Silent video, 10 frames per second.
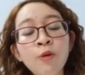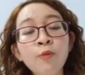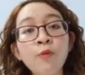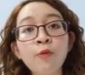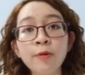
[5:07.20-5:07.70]

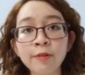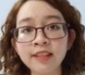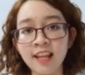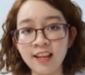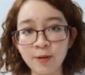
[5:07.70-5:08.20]
When we
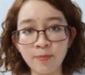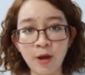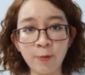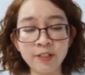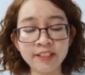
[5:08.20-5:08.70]
think about
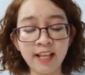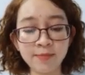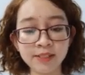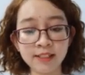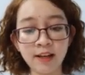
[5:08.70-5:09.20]

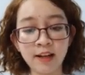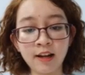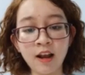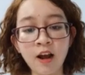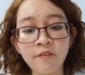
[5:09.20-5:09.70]
perception,
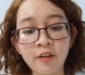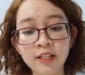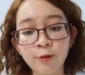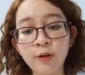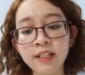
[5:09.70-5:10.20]
often we
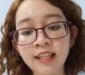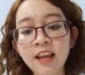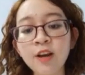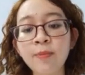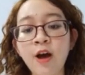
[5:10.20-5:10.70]
think about
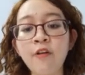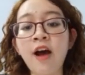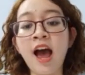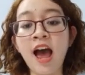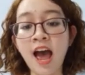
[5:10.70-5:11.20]

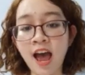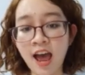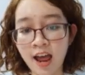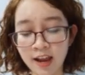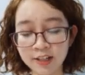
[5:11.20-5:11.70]

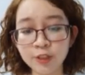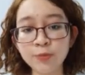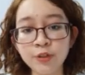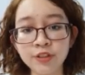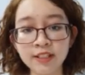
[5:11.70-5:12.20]
attribution
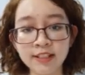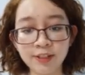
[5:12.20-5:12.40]
theory.